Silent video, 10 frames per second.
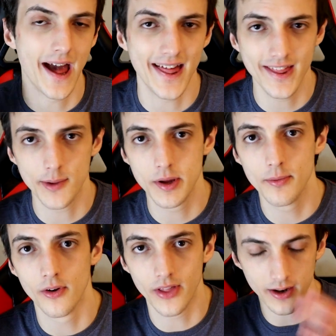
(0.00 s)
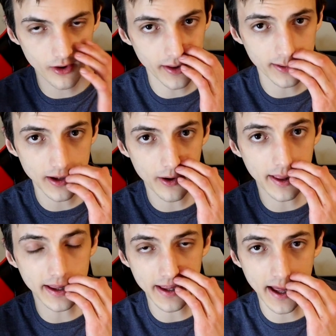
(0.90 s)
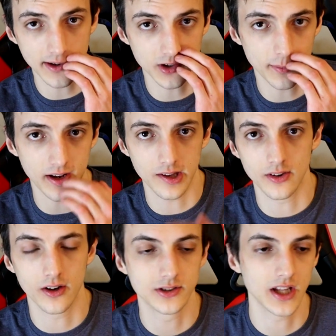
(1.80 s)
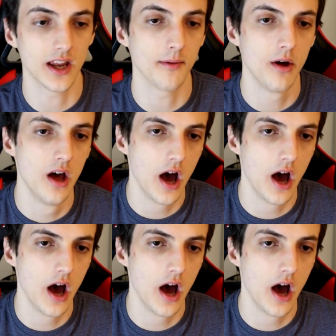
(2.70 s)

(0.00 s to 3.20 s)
And then the people that don't like Snyder, like, he hates Superman, doesn't understand him.